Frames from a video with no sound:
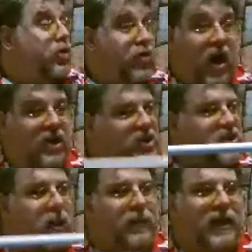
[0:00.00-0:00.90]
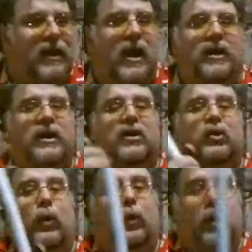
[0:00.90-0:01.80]
Thus, something like
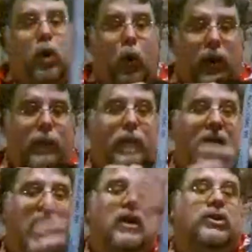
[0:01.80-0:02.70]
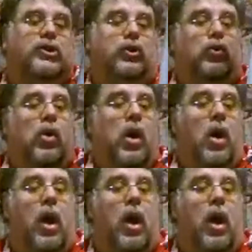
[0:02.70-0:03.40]
this, where we're going back to